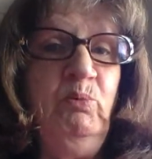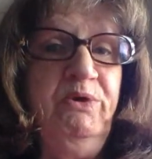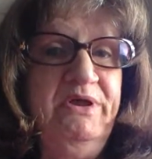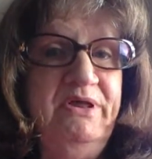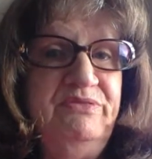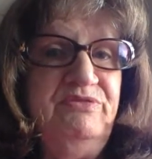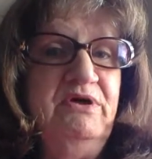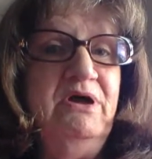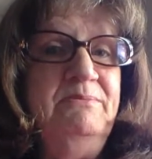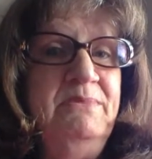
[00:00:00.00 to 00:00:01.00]
with
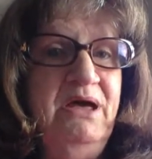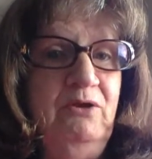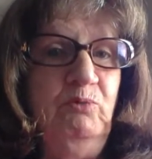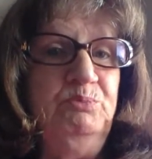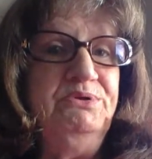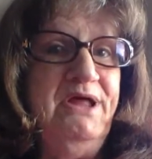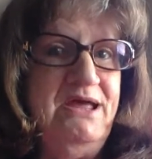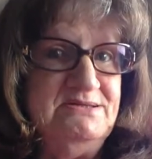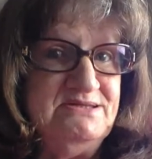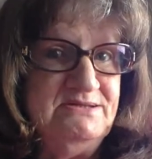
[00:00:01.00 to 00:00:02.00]
a metal
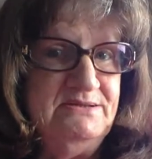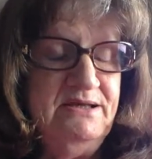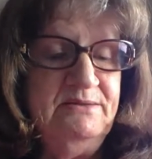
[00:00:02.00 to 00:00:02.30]
plate,